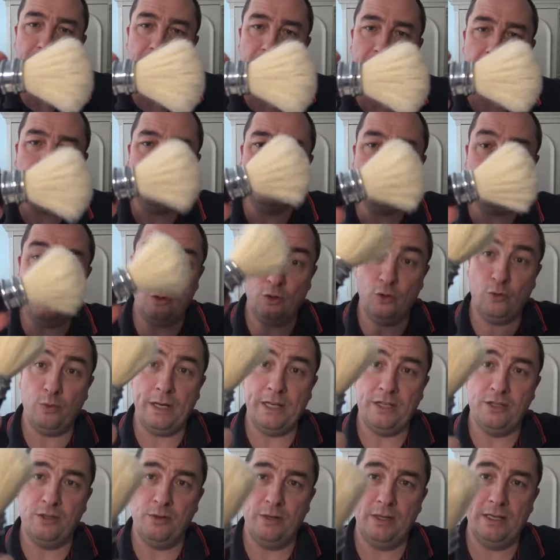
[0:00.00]
A good
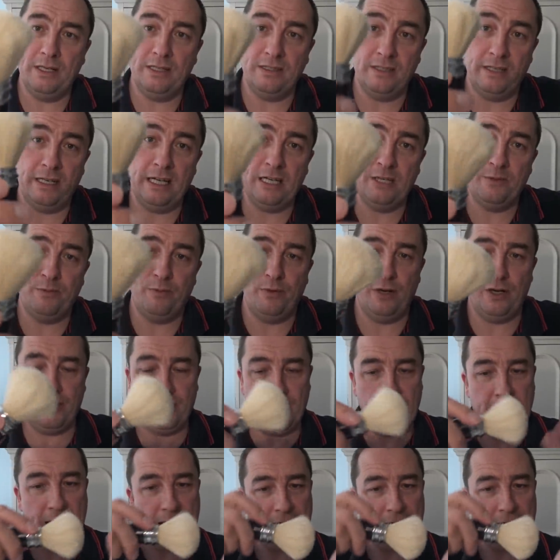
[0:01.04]
weight to it. It's a nice brush and